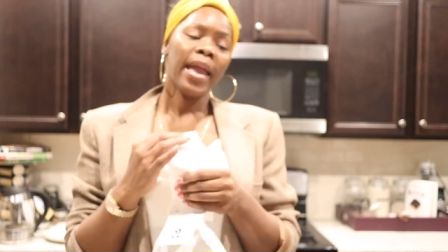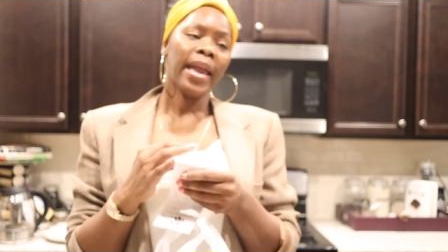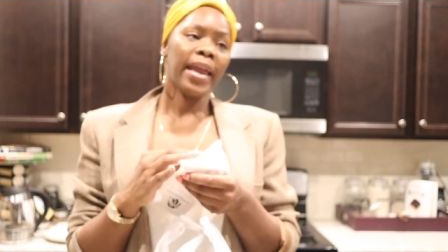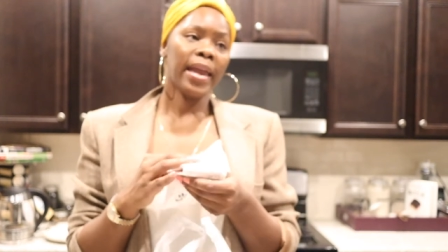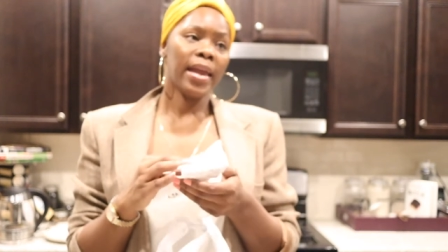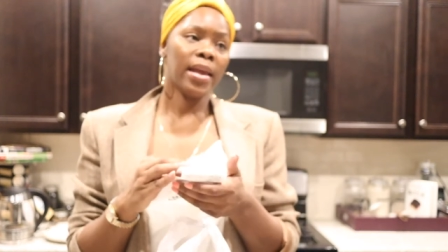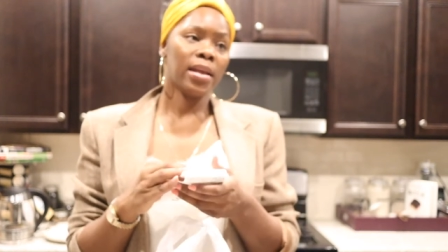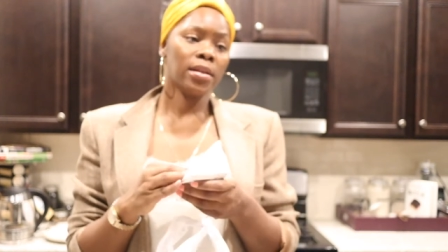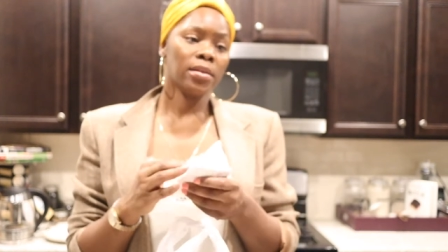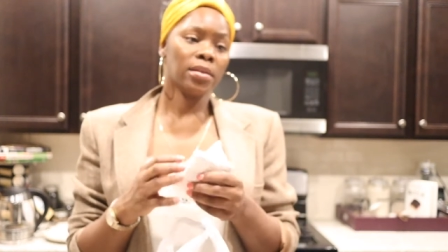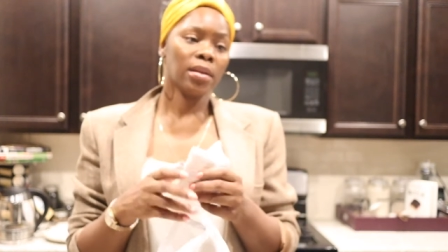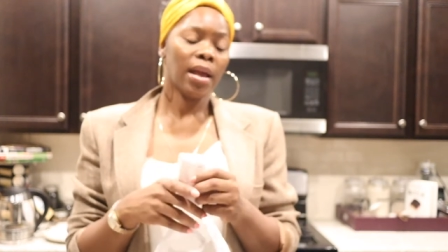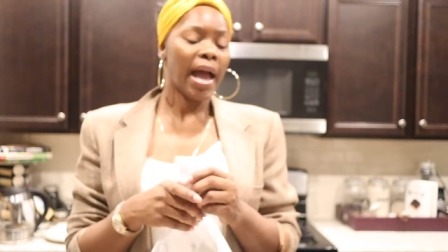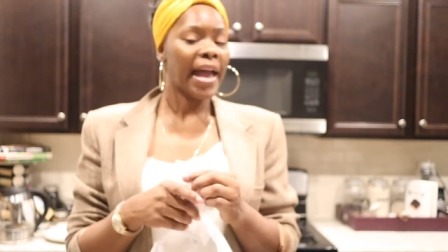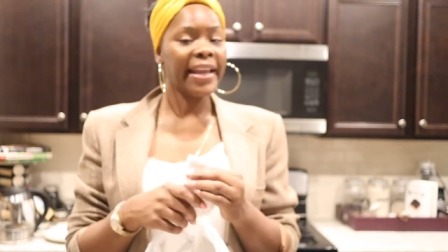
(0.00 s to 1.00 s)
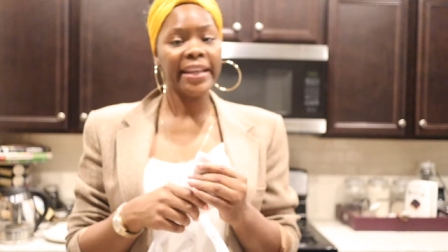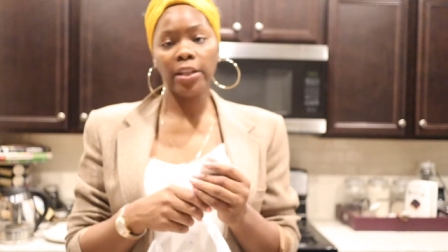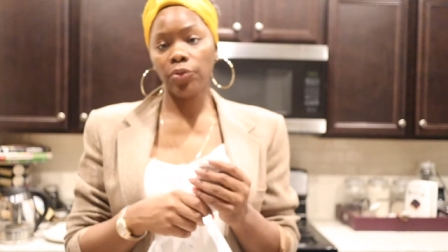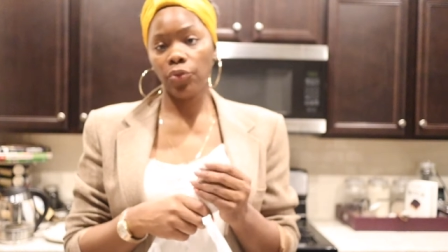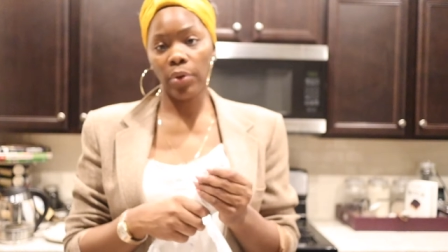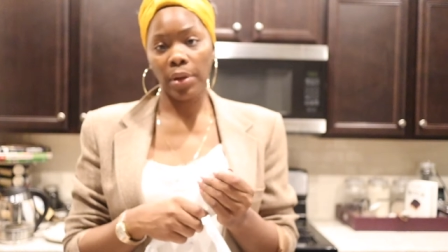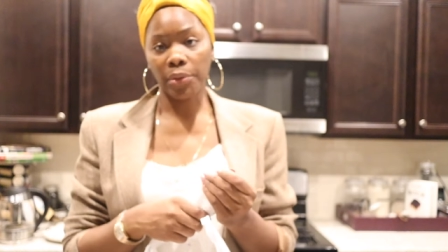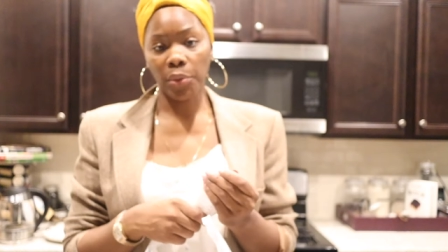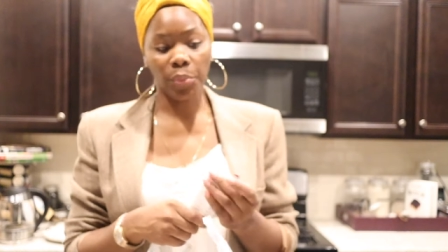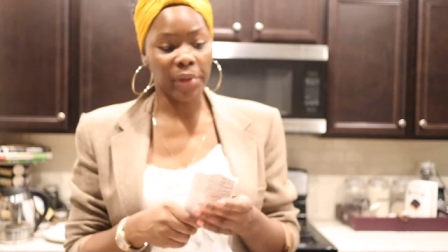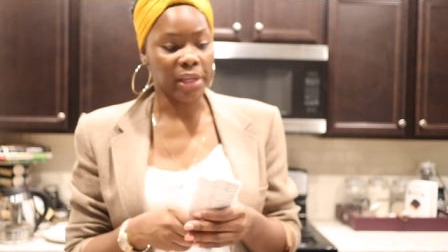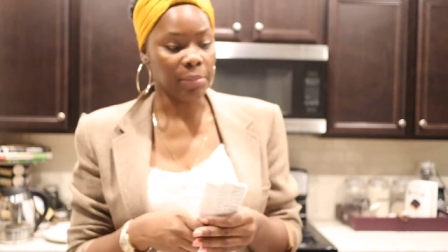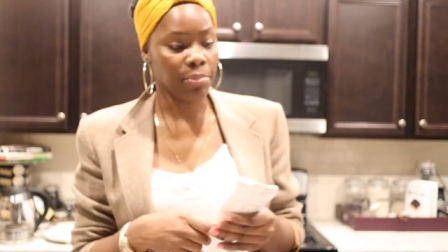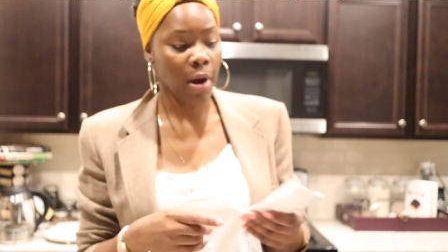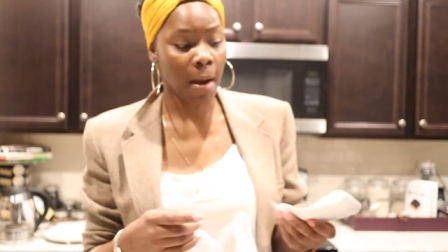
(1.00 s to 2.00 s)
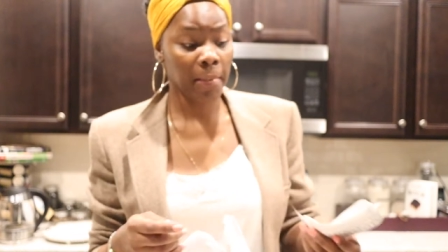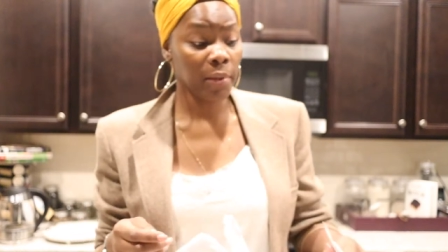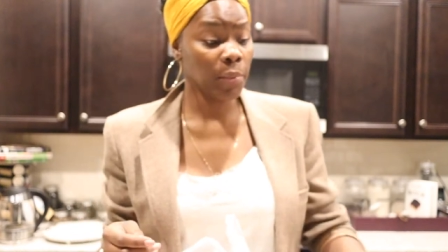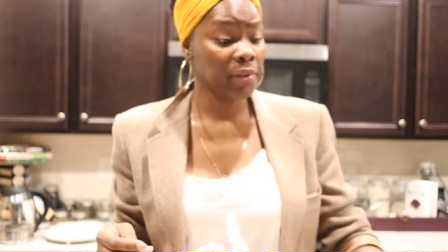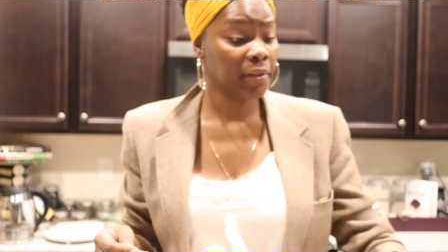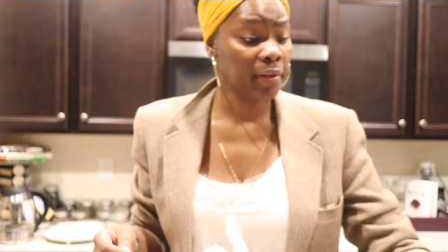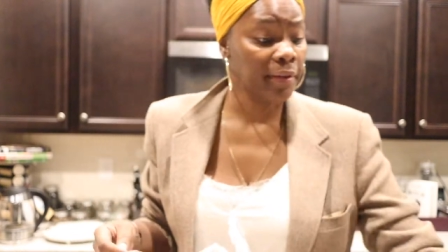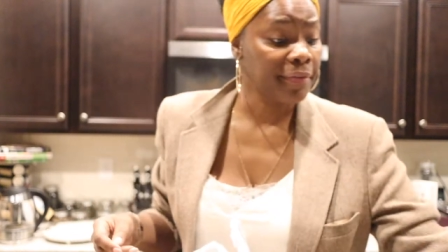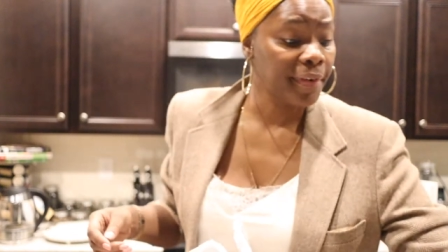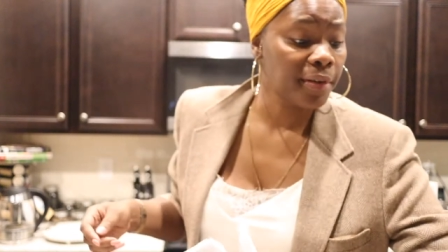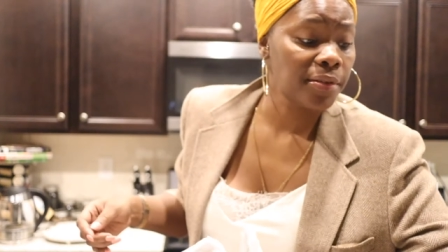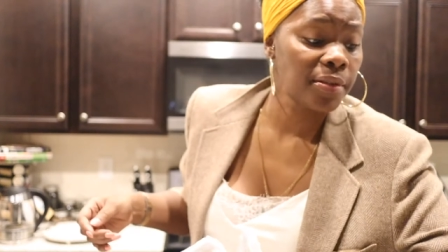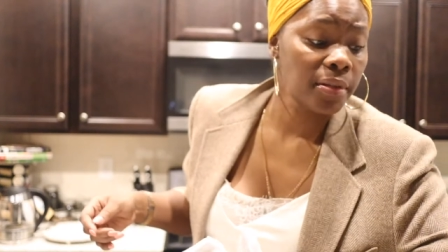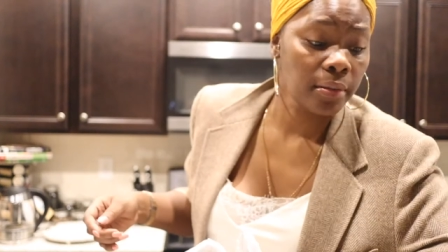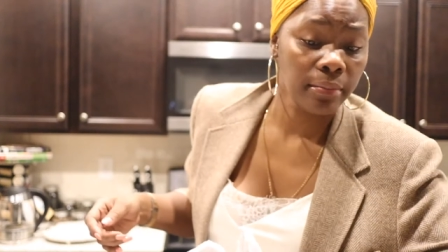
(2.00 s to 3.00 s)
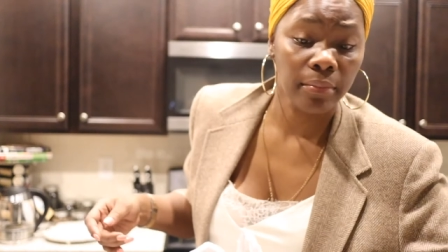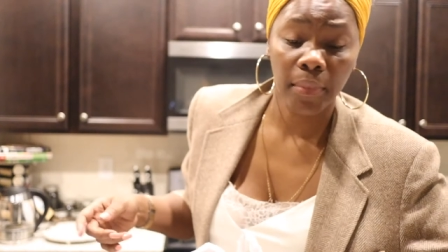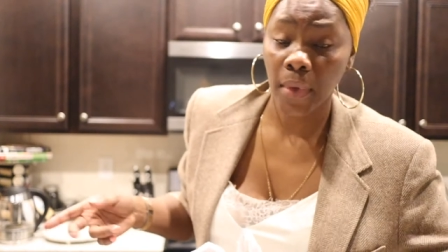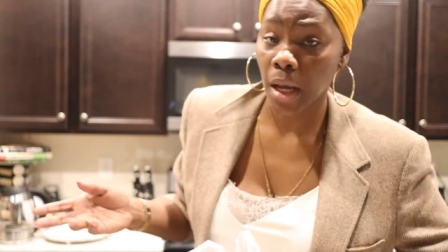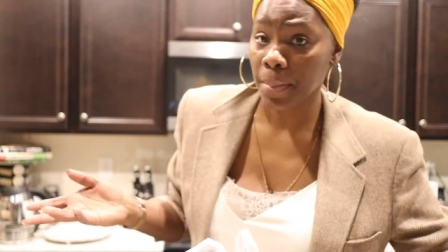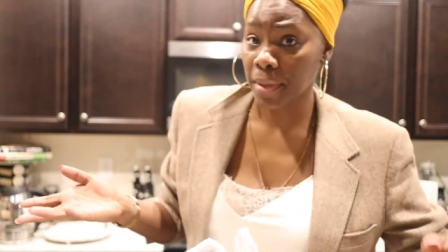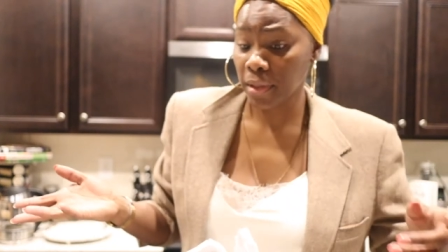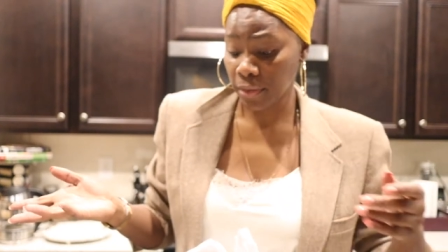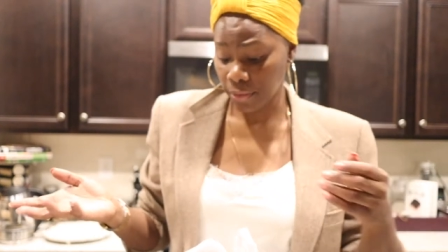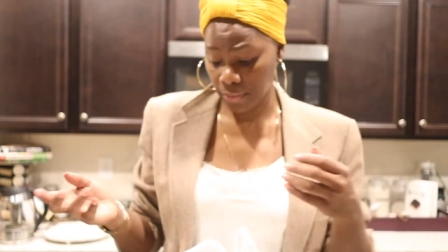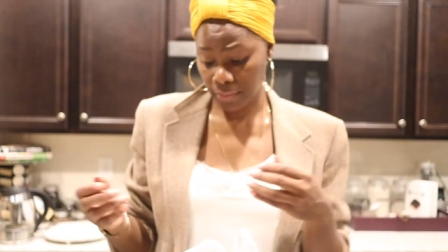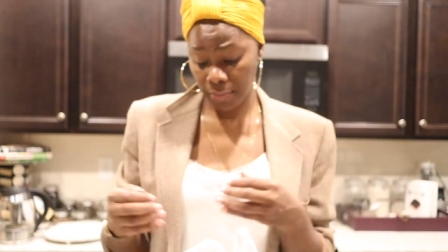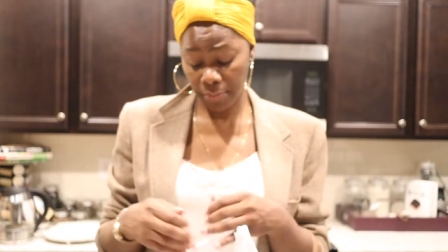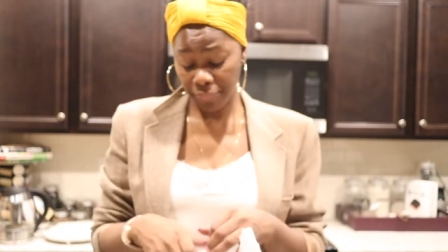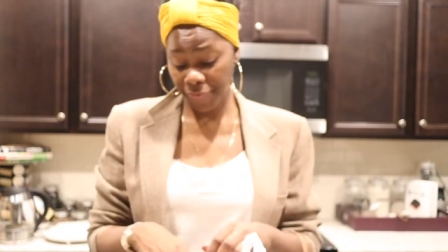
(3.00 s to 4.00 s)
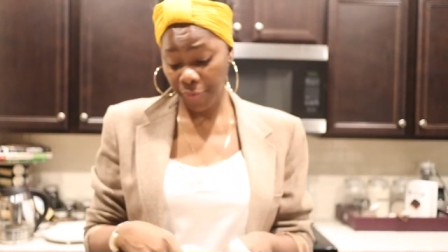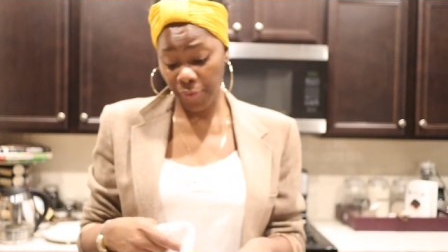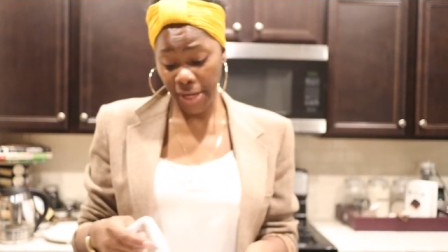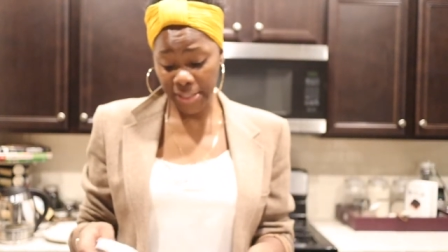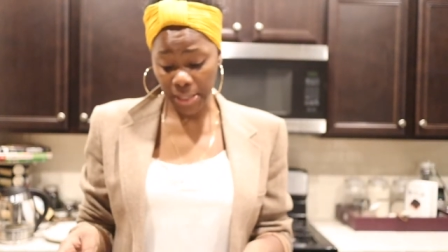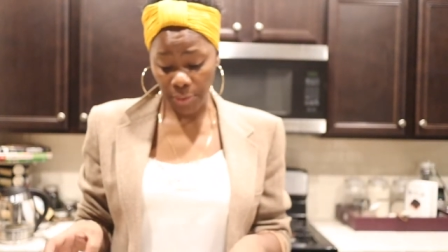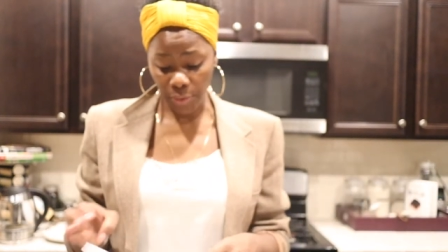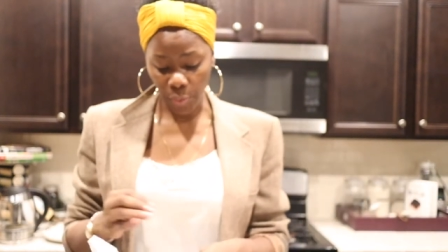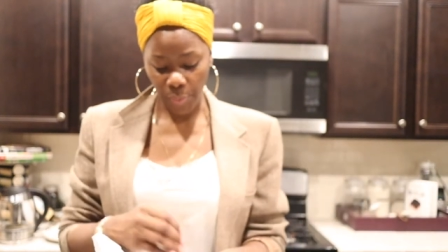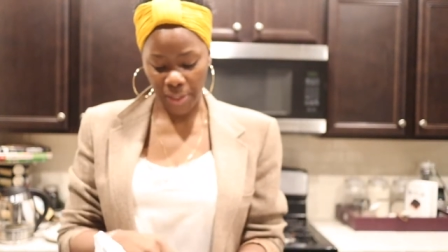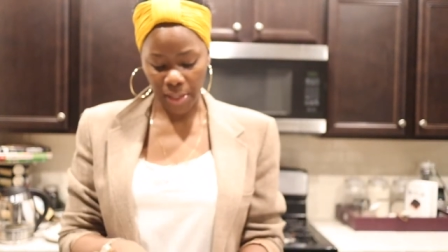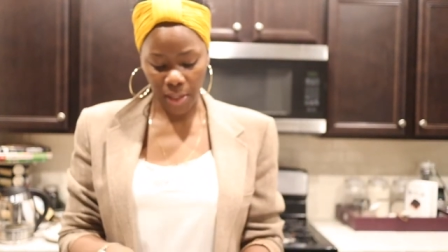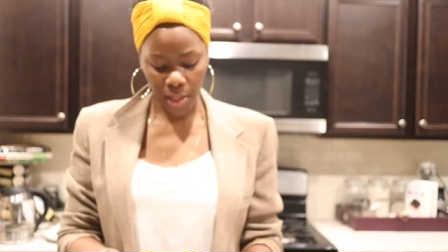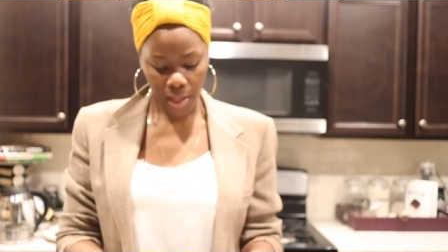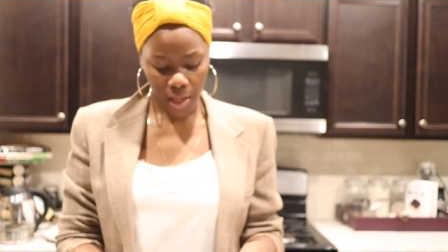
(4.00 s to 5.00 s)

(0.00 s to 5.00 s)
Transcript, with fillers: and I eat it throughout the week, probably within the first couple of few days out the week.